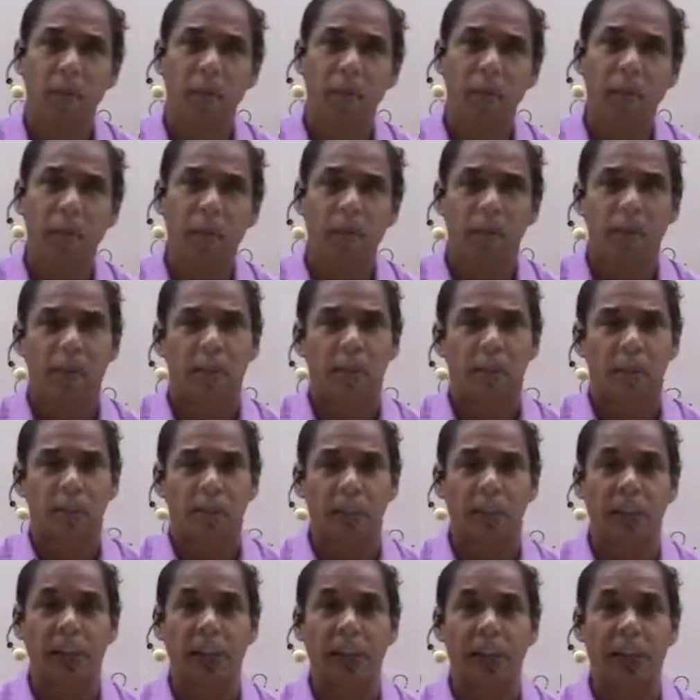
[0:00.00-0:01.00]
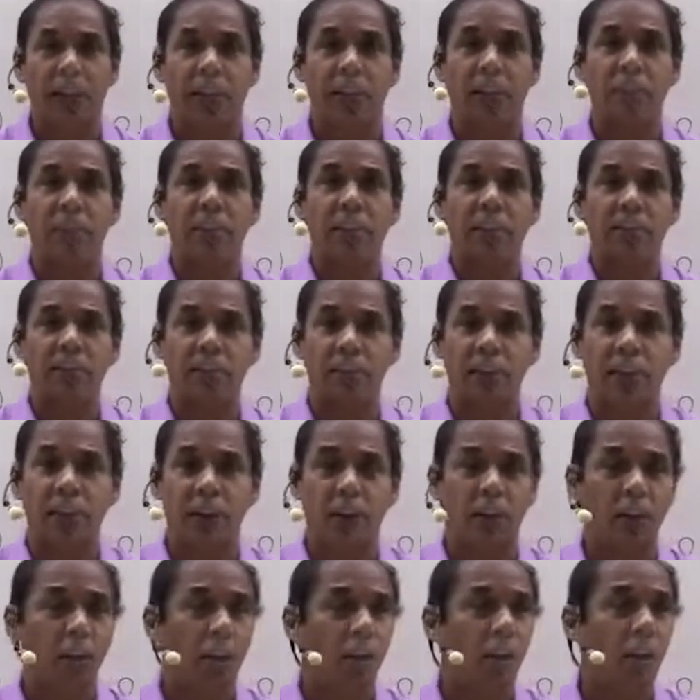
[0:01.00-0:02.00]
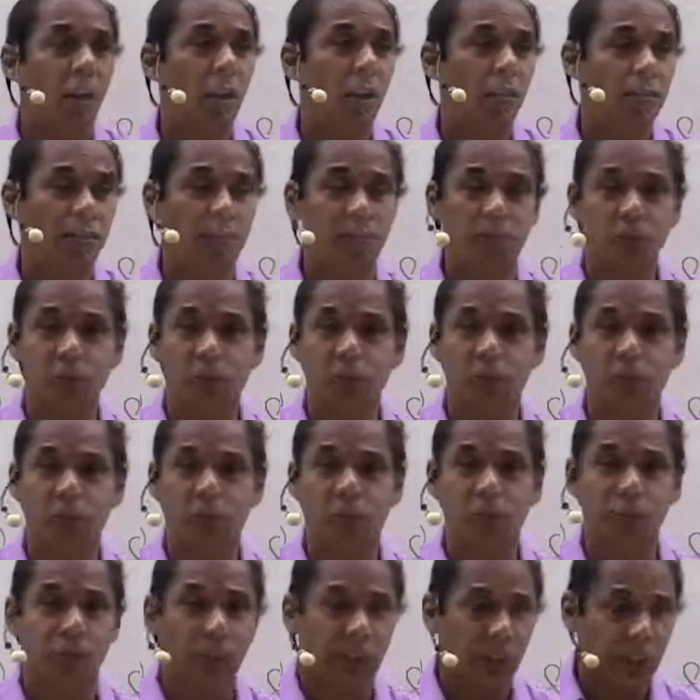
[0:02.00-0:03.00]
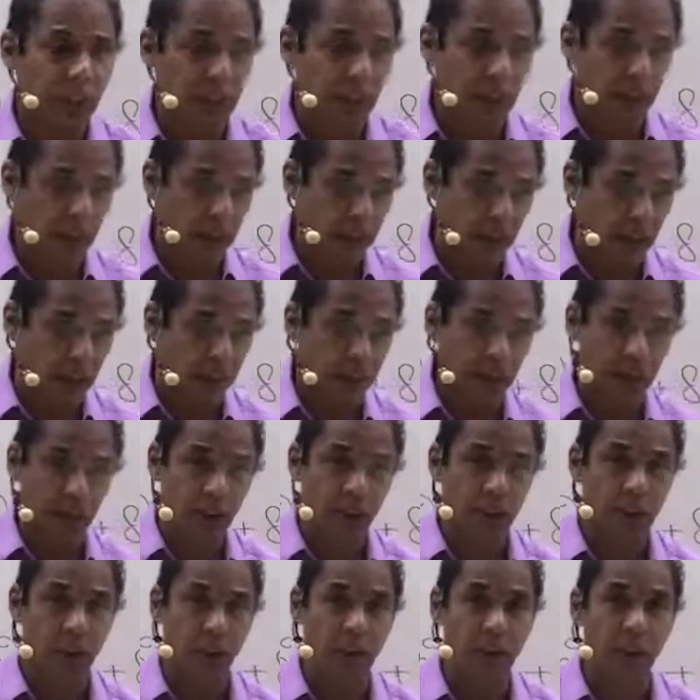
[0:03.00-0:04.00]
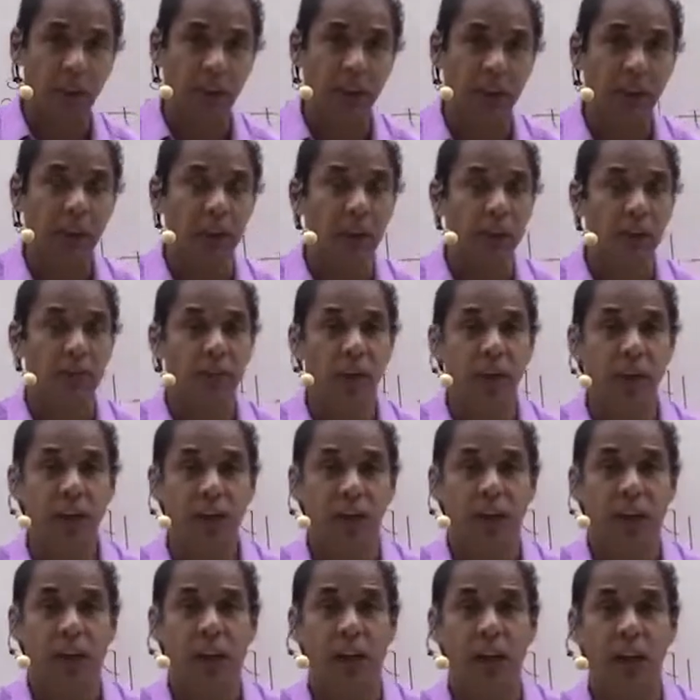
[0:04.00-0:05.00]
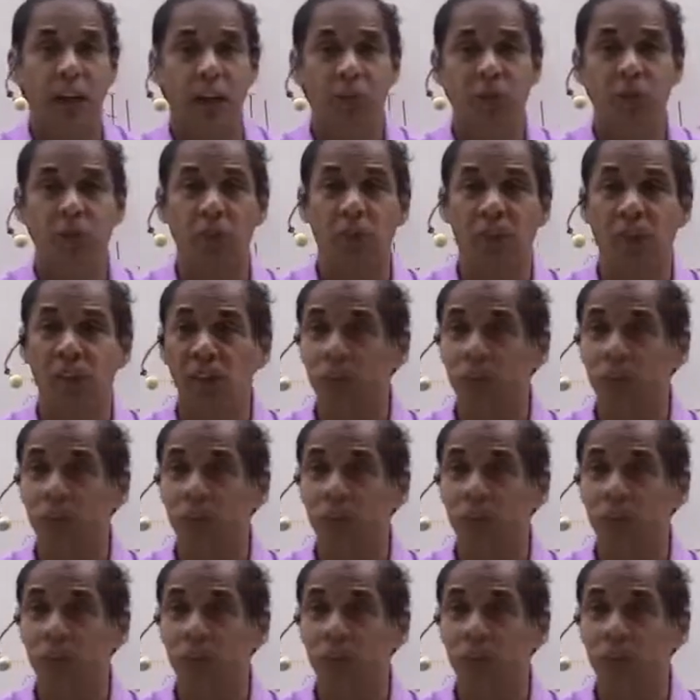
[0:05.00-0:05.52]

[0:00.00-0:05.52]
Okay? When I come next day, or some students, they come and tell me, sir, as soon